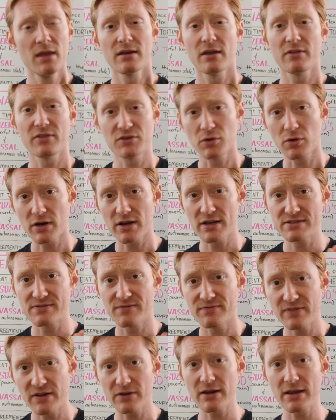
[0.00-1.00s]
Now, the Torah is
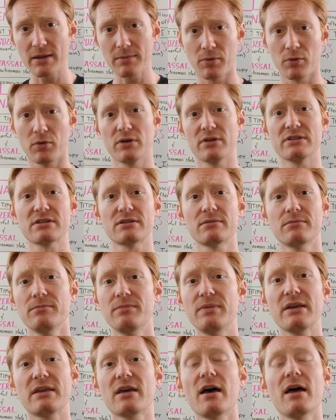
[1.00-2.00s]
very important
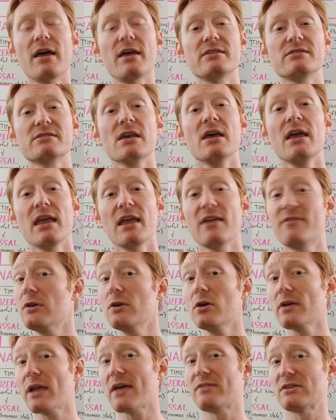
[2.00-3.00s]
because if you
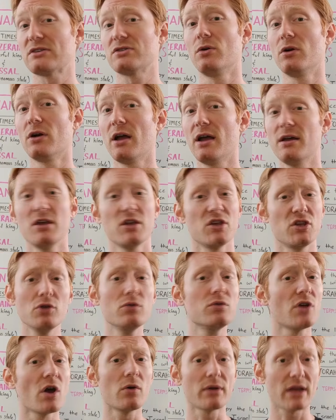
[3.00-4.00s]
don't have a Torah, you
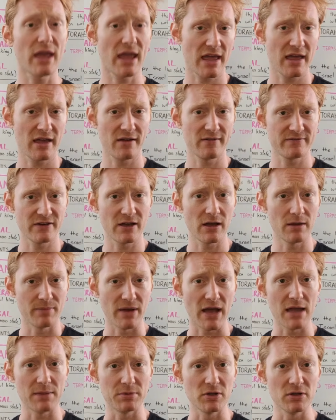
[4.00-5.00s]
don't have a
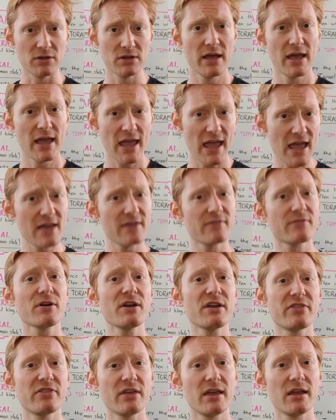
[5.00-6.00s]
Bible.
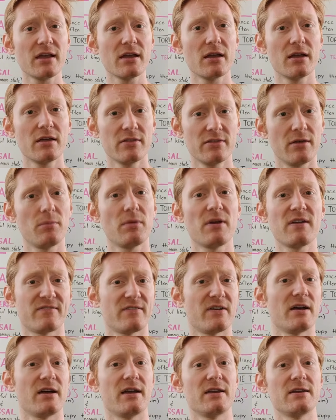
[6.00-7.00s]
Everything that we
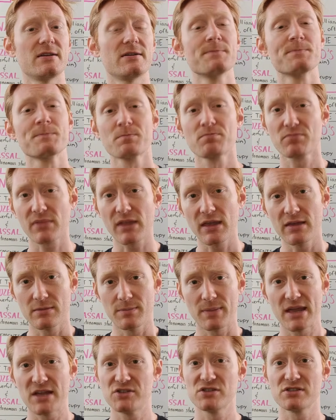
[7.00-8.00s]
find in the
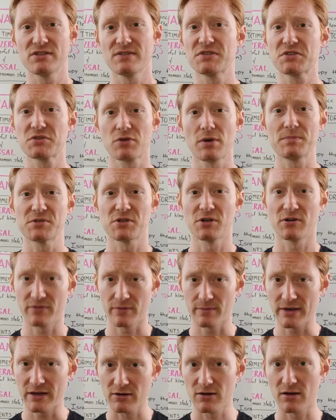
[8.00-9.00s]
pages of Scripture
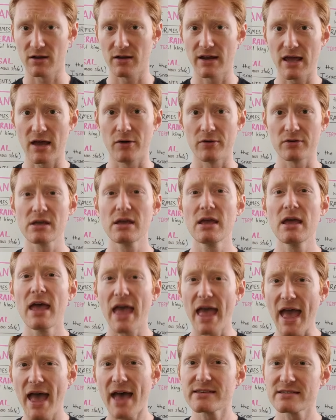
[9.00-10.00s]
from here on out
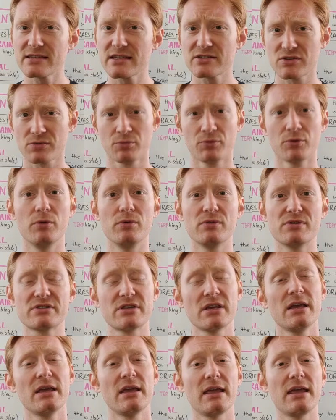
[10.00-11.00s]
has its
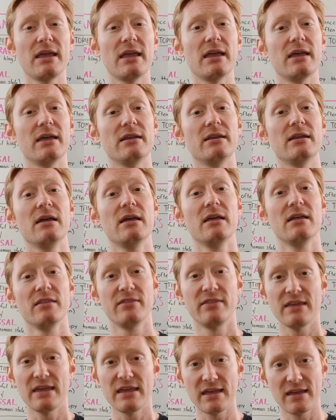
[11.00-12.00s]
roots in
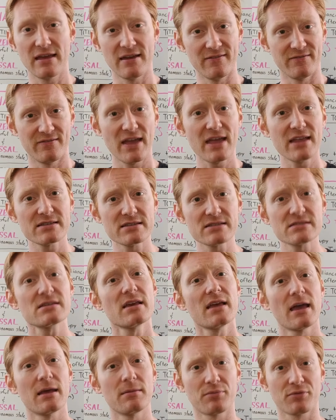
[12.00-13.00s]
the events
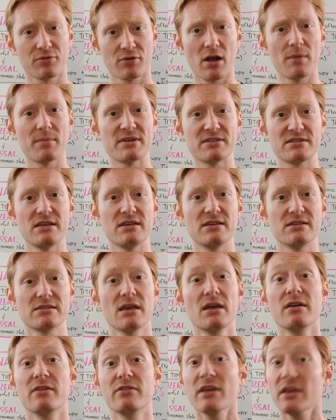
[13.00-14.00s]
and promises
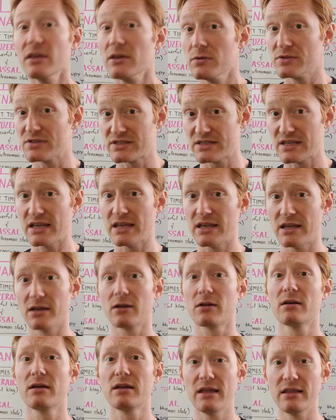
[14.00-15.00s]
that you see
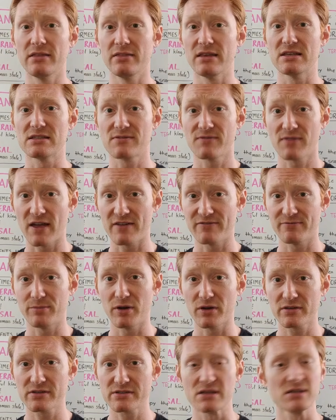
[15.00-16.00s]
here in these 5
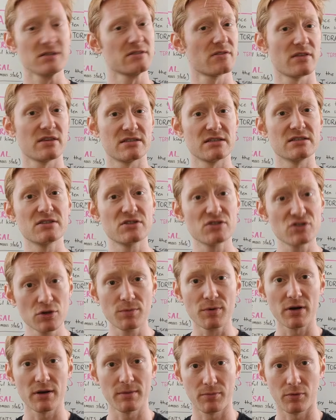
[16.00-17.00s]
books. So this is
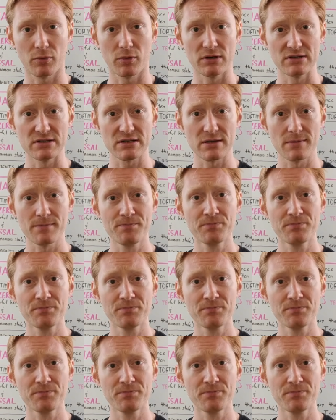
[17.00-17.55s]
super important.